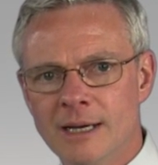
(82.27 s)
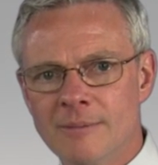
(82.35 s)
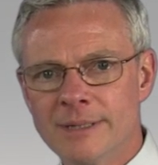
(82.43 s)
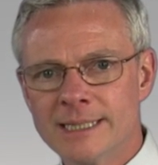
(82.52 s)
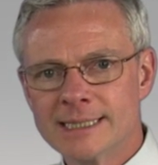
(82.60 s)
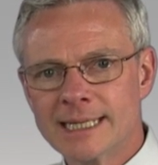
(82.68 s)

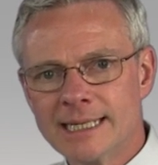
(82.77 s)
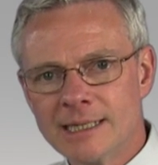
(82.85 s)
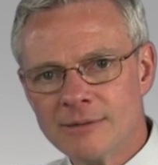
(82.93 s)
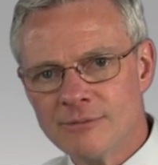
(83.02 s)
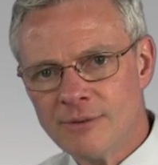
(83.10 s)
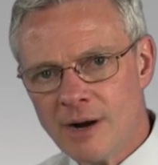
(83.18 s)
but it's an
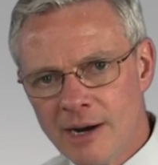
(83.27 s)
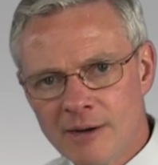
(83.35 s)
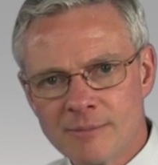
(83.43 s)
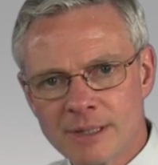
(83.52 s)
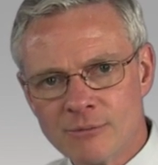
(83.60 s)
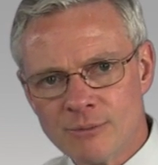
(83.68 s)

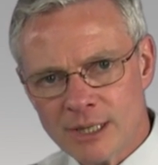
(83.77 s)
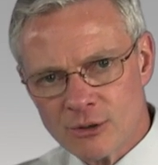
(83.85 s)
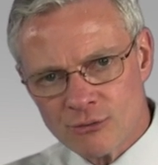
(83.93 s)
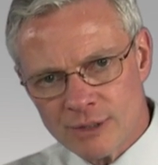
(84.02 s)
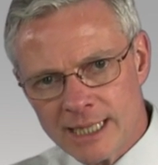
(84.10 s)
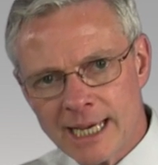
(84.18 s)
environment we
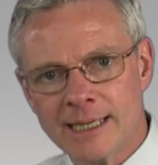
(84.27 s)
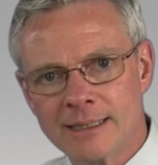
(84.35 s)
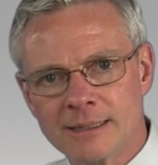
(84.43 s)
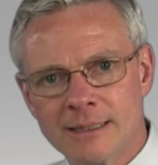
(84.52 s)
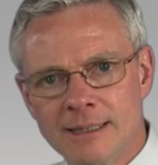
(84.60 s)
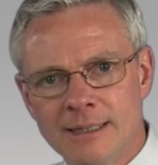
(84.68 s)

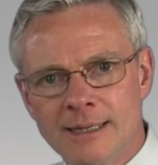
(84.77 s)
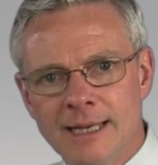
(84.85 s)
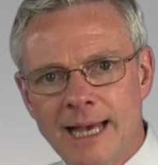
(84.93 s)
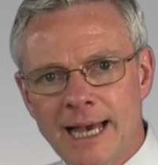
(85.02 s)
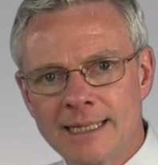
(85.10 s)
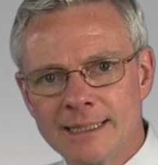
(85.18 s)
create
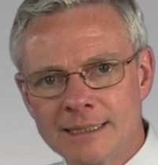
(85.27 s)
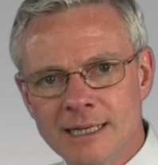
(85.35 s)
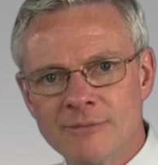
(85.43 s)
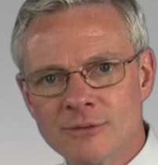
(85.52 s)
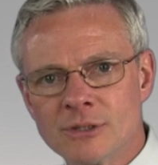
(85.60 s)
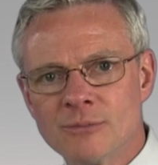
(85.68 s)
and
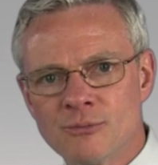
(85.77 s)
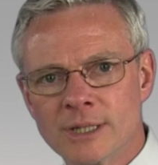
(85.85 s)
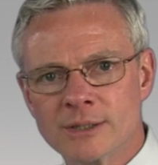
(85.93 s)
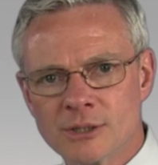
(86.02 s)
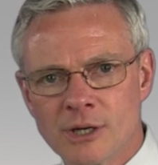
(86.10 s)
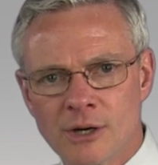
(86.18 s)
endeavor to
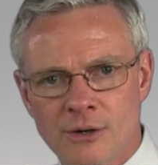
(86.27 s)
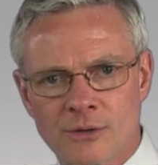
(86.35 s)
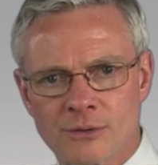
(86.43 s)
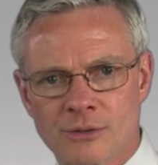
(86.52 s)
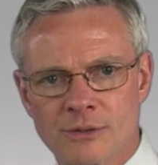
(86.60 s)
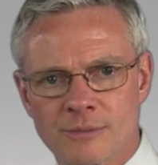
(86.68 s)
bring to
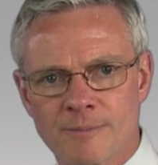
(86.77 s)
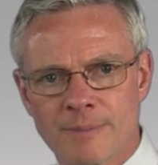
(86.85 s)
earth.